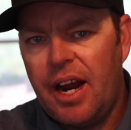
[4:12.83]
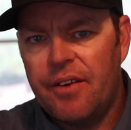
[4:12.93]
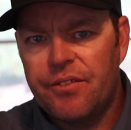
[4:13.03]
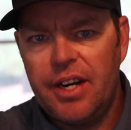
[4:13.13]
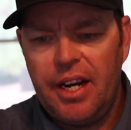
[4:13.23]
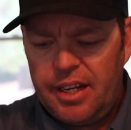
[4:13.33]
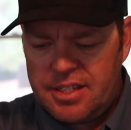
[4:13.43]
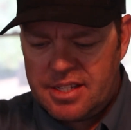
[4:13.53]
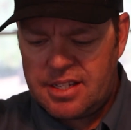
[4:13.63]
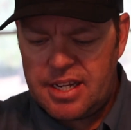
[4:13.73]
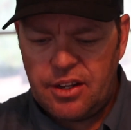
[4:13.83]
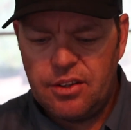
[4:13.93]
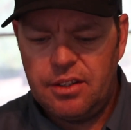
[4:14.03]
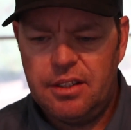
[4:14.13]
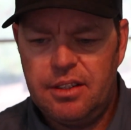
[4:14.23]
every
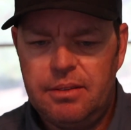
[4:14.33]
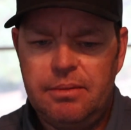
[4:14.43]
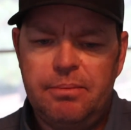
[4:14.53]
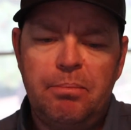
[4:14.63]
single